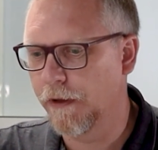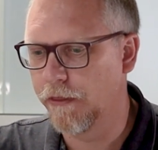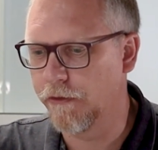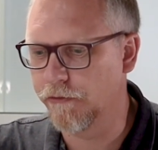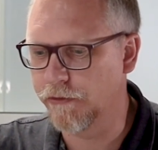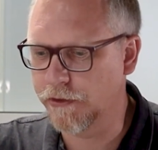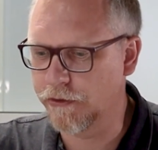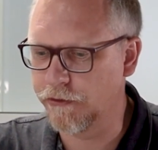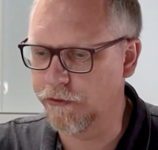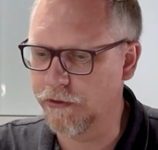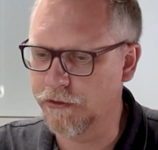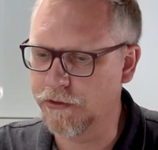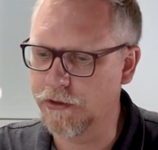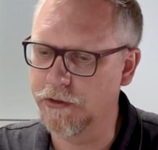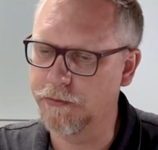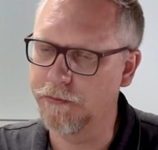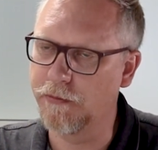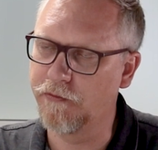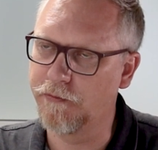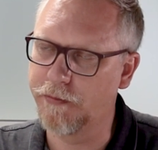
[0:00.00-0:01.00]
There is
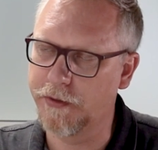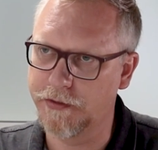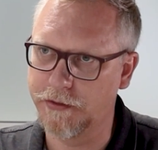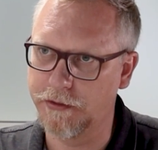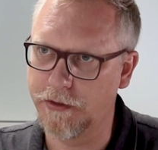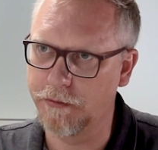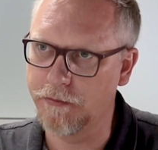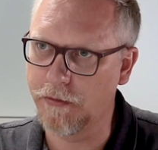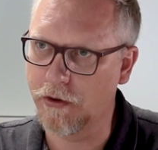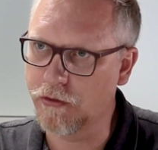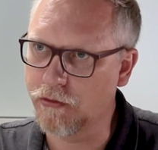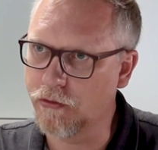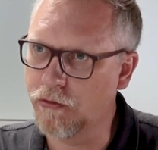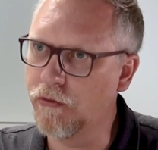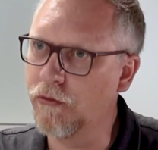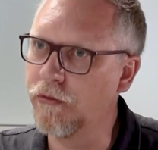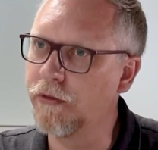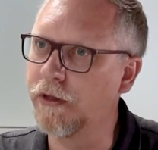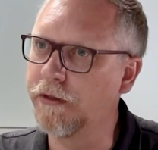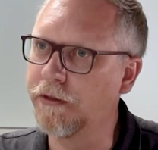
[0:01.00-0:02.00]
criticism of President
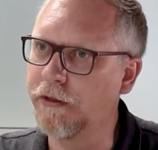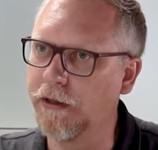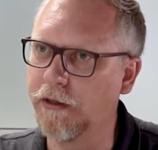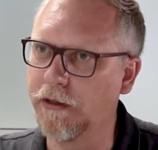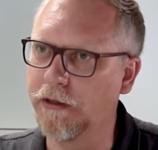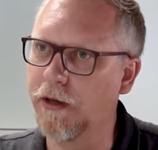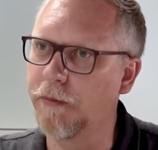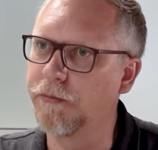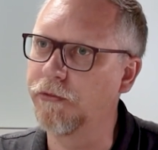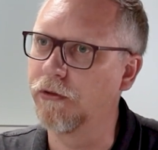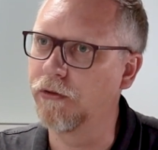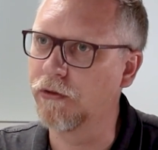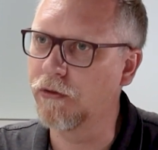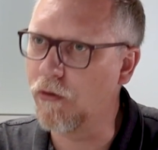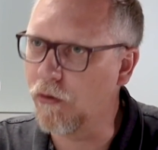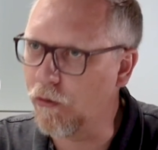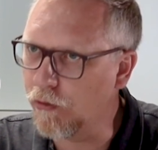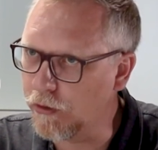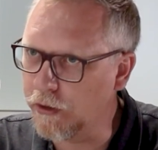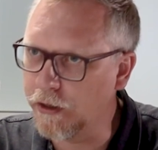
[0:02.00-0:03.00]
Macron that he kept on
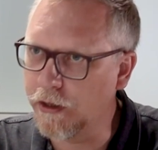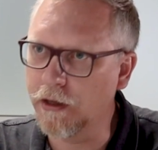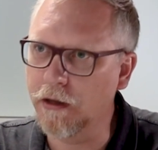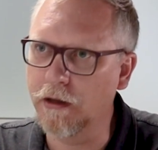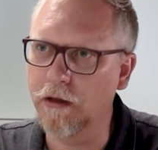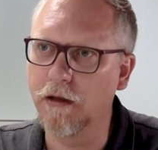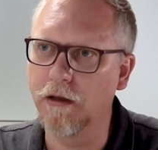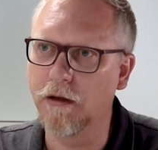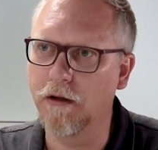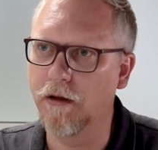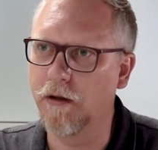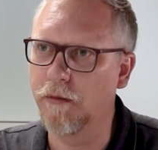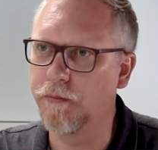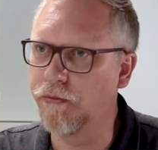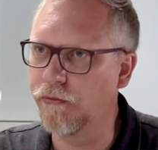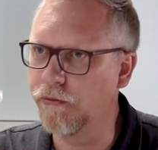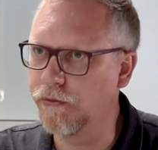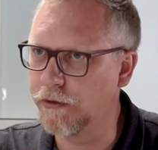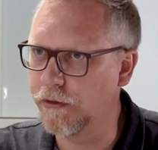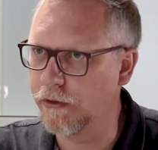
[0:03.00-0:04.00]
calling
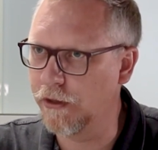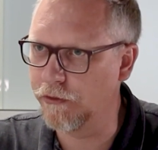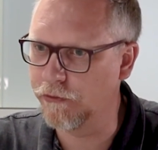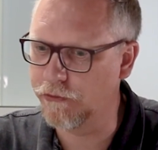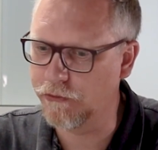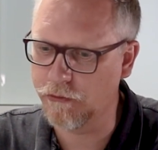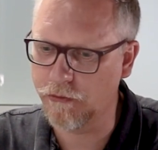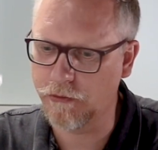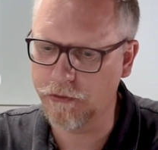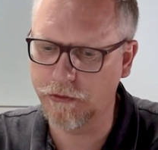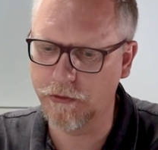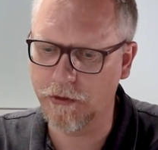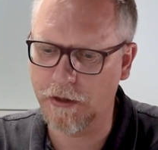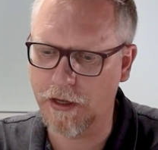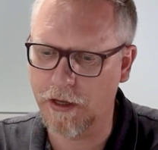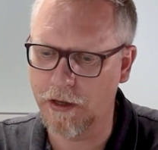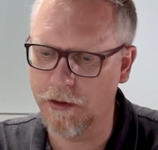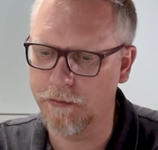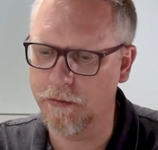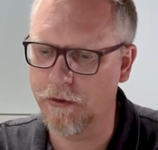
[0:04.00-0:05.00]
Putin and talked to
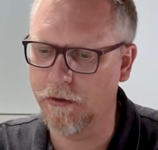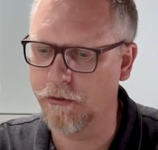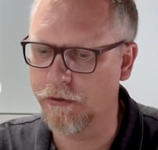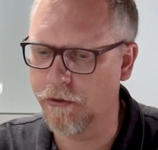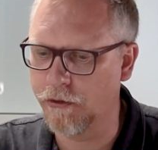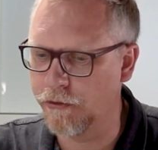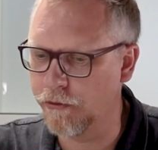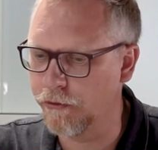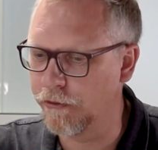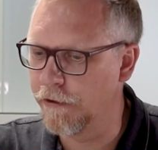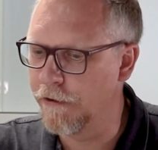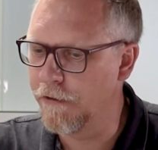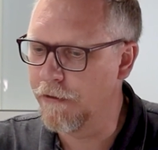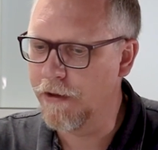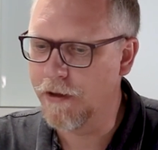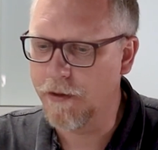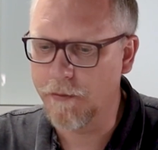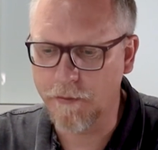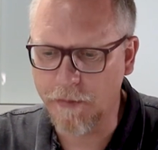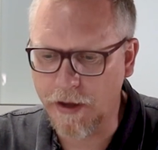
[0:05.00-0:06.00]
him, although
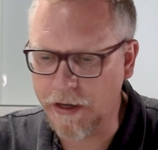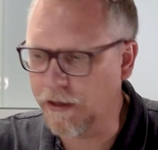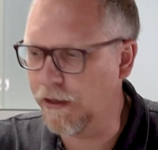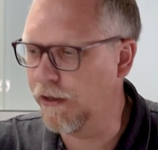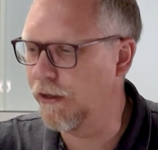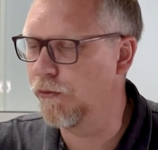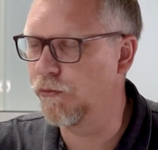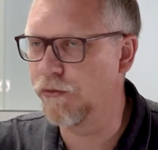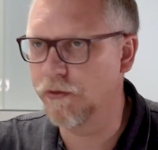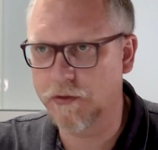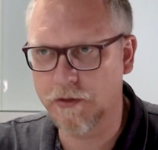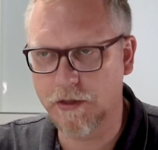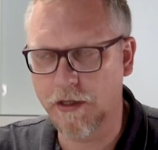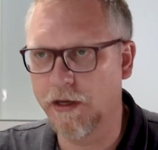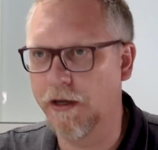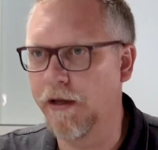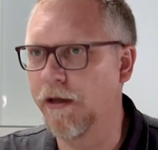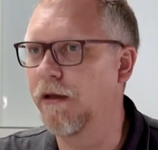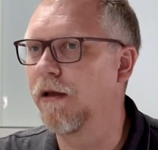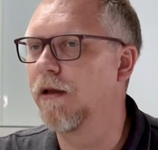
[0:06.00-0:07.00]
many would
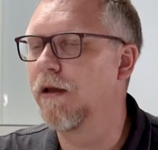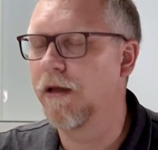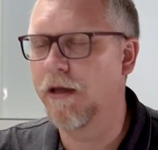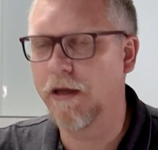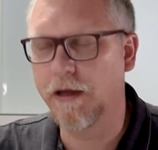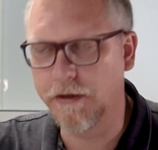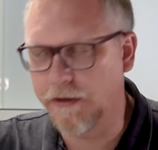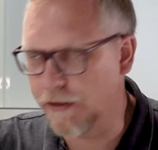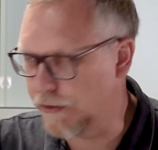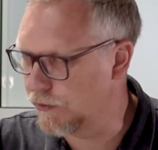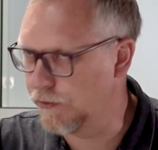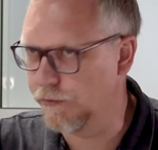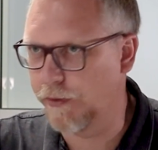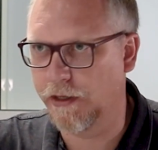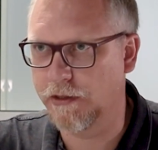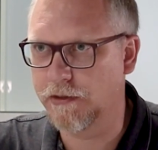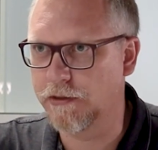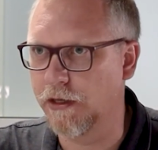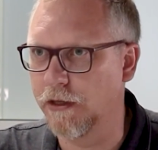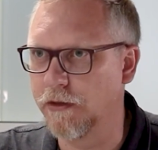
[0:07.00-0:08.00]
say it doesn't
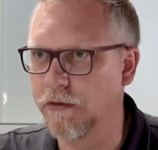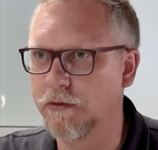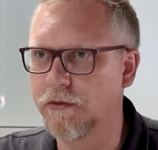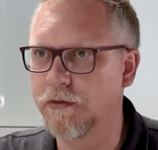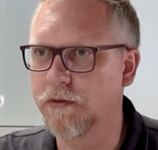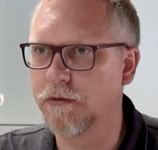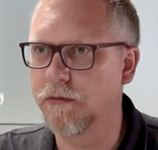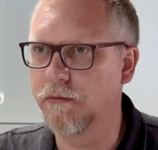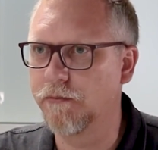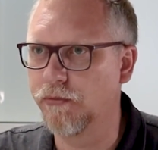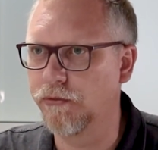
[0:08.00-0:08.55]
make sense.